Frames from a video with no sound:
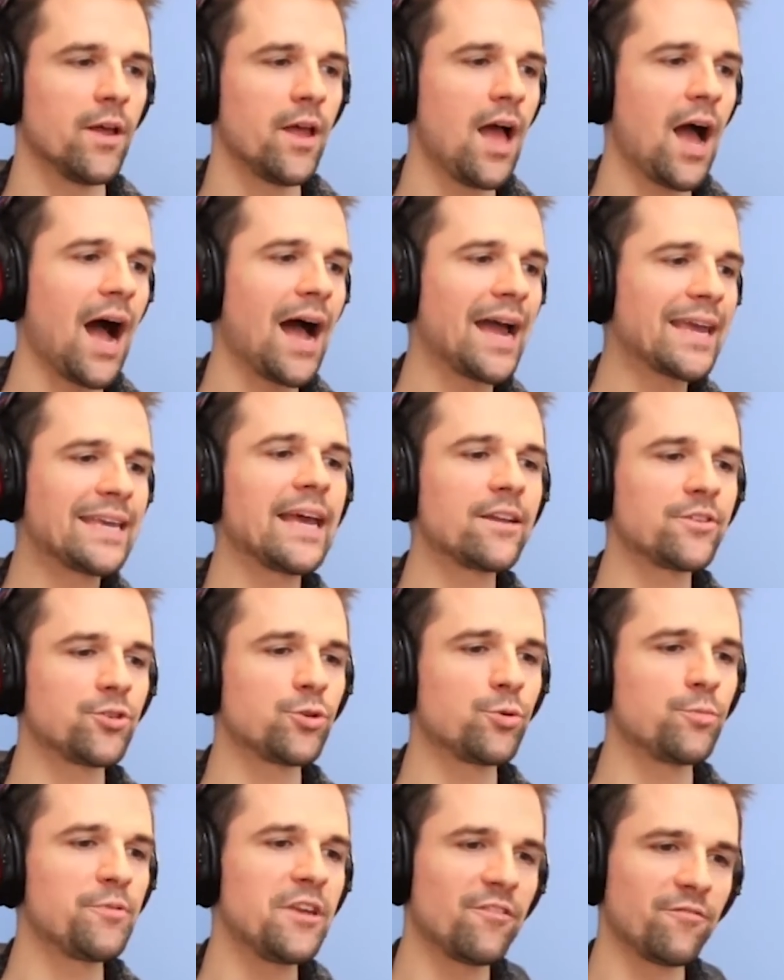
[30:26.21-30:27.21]
I get to
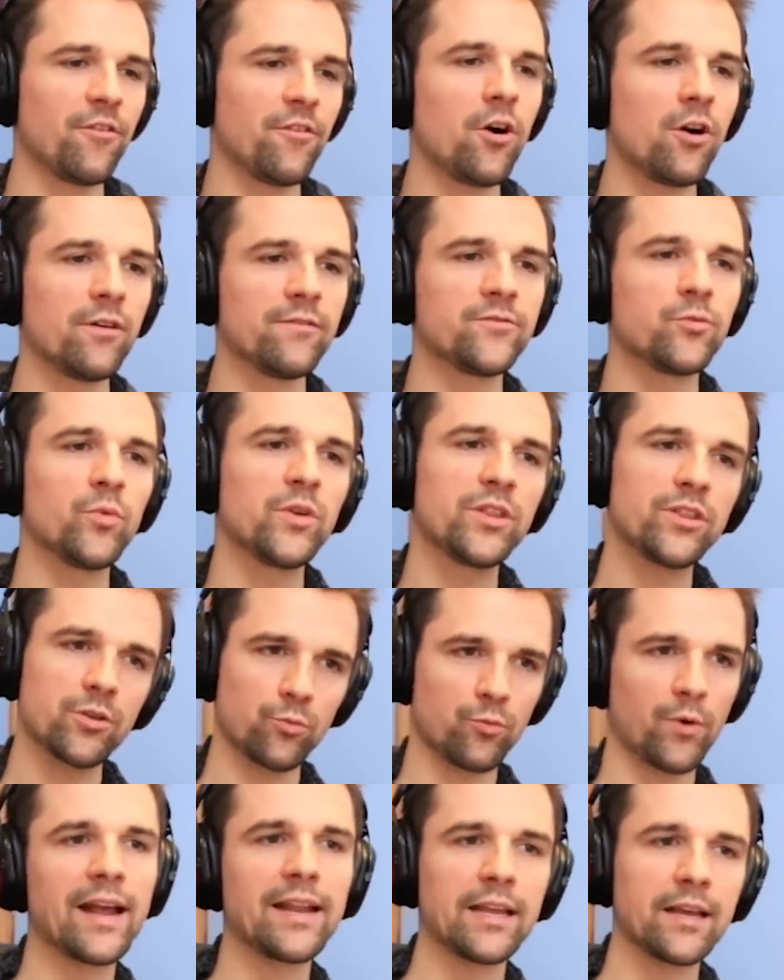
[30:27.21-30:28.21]
be involved with the
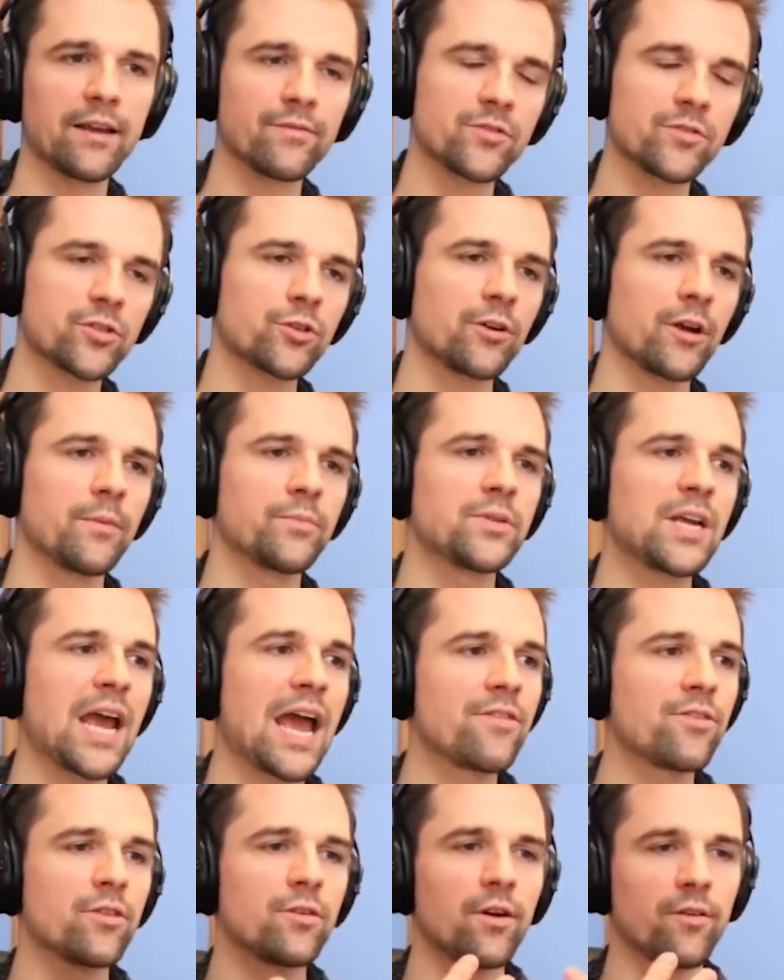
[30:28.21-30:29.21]
writing of the script
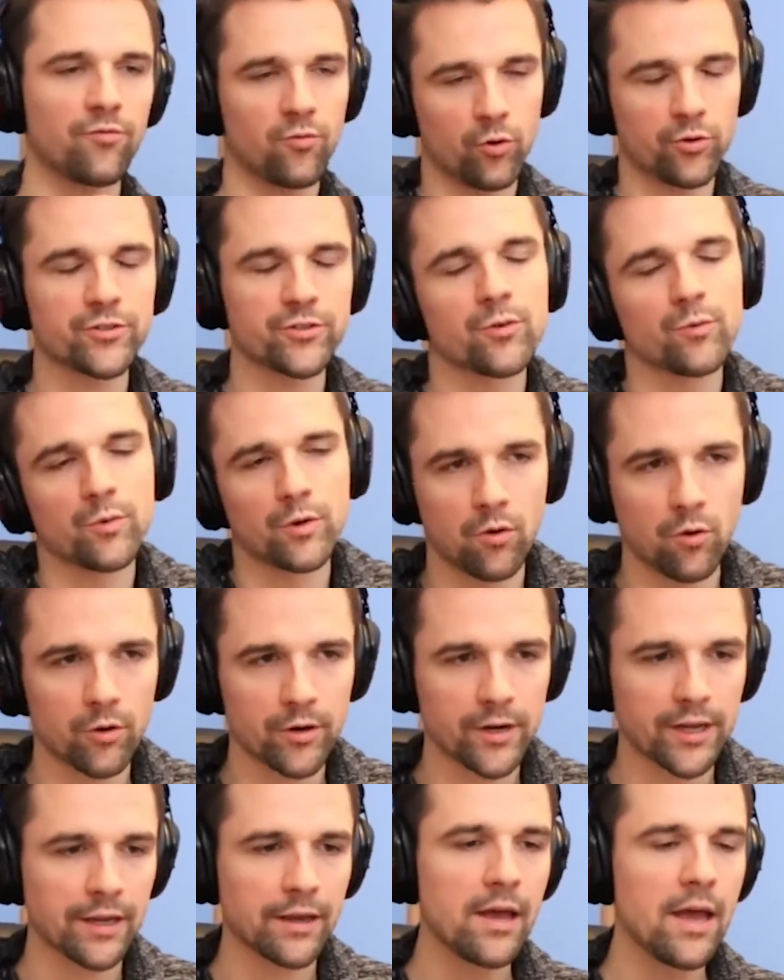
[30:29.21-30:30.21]
and of course the
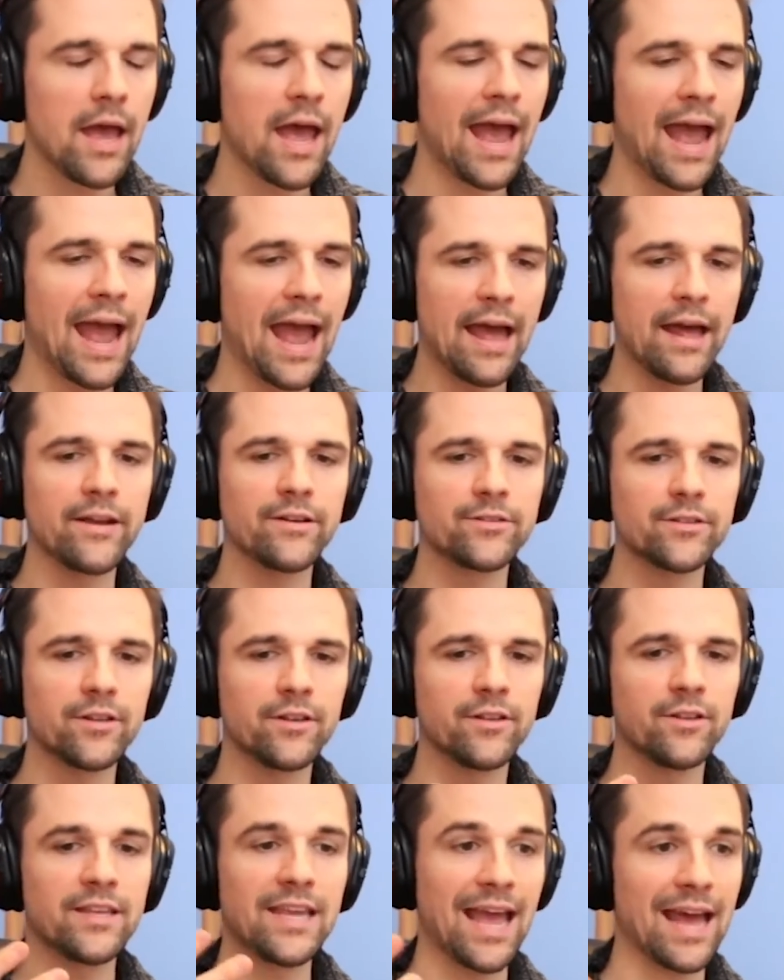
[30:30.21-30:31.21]
recording and
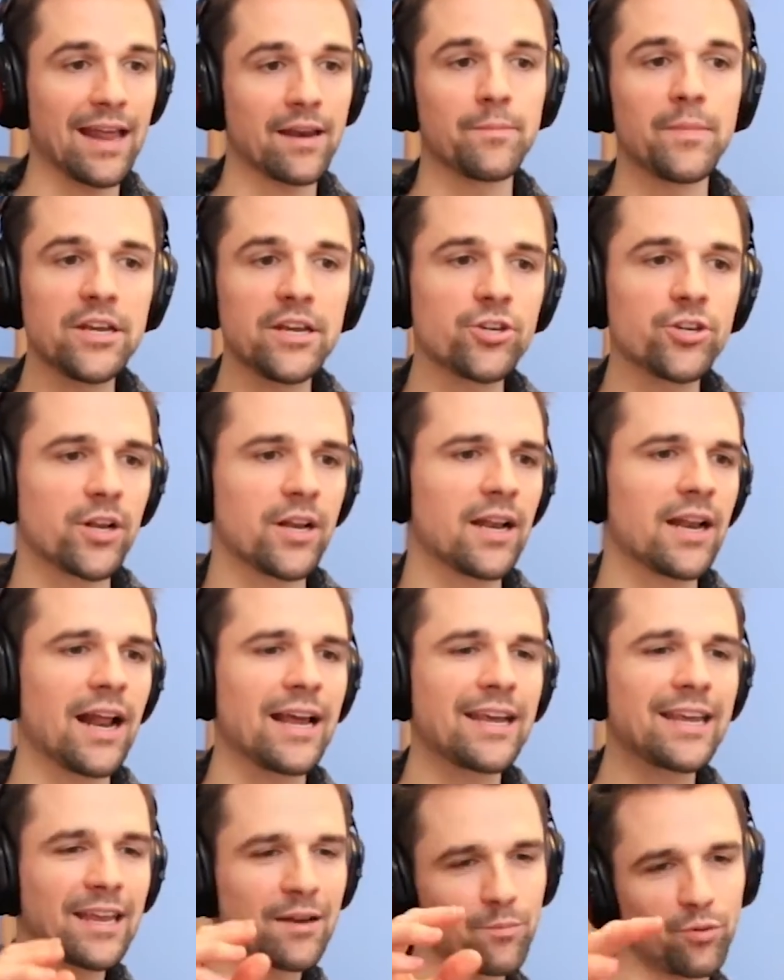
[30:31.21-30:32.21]
the animation, and I
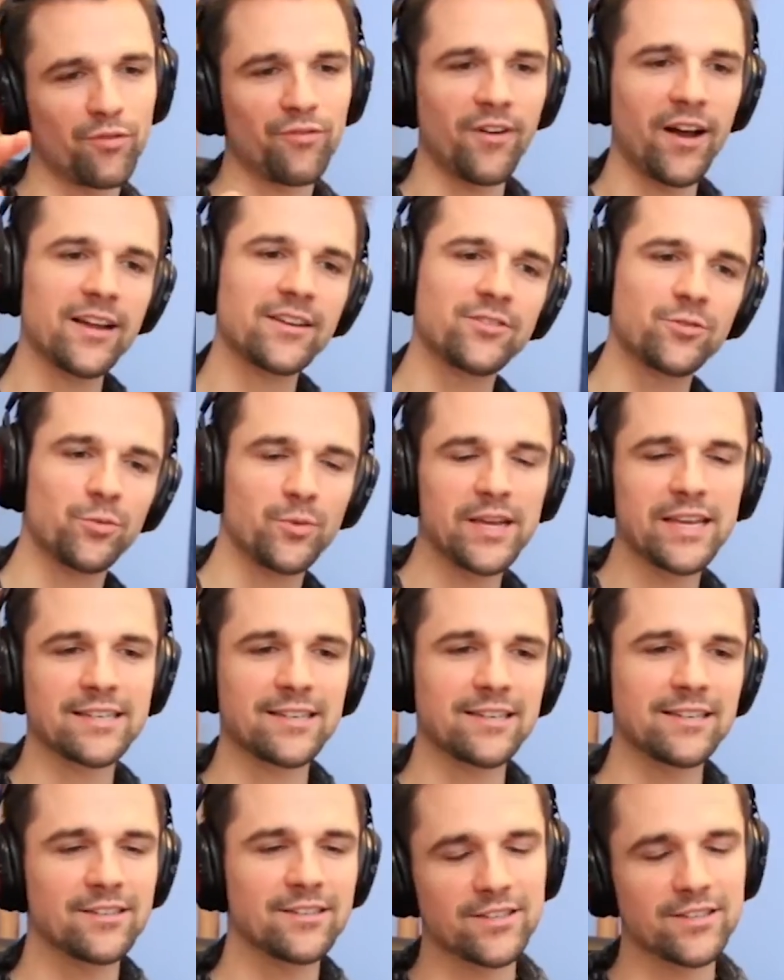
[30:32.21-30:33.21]
can provide tweaks
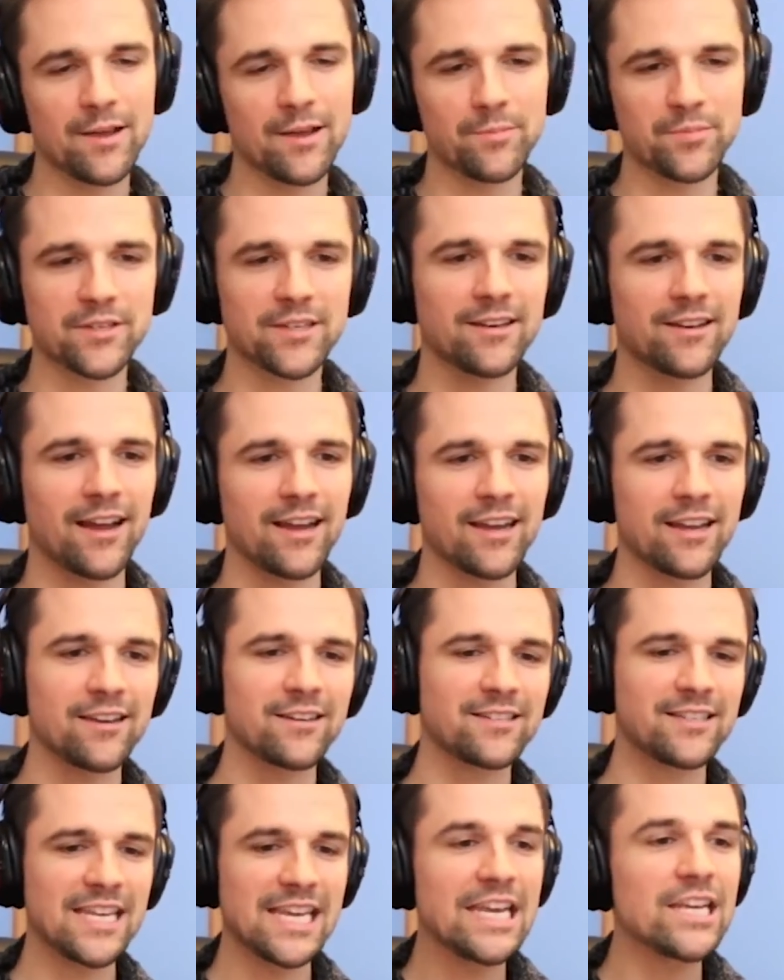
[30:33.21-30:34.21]
and tips, and I can
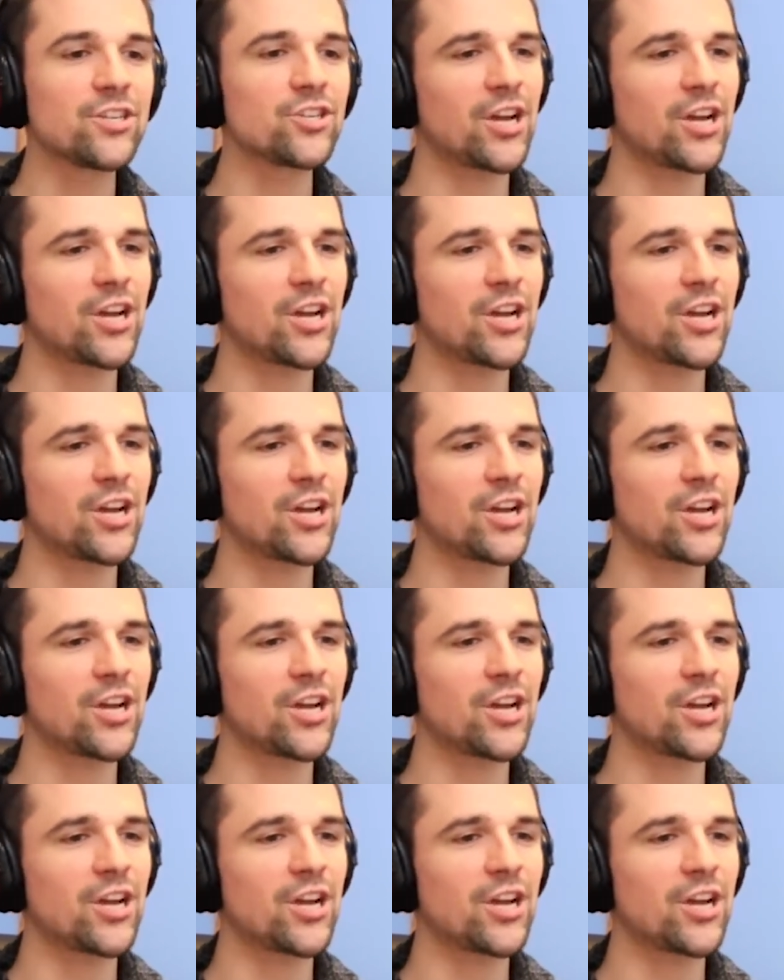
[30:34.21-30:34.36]
teach